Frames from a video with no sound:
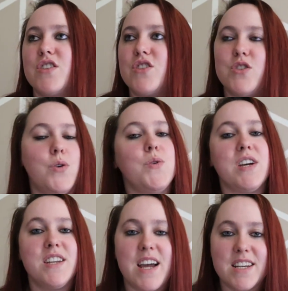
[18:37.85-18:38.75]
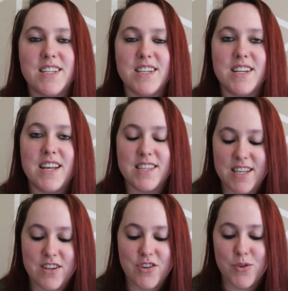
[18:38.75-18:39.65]
so connected and
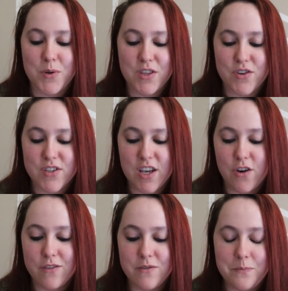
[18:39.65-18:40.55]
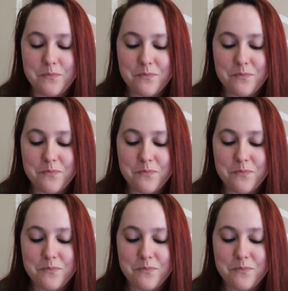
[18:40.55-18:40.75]
centered with yourself.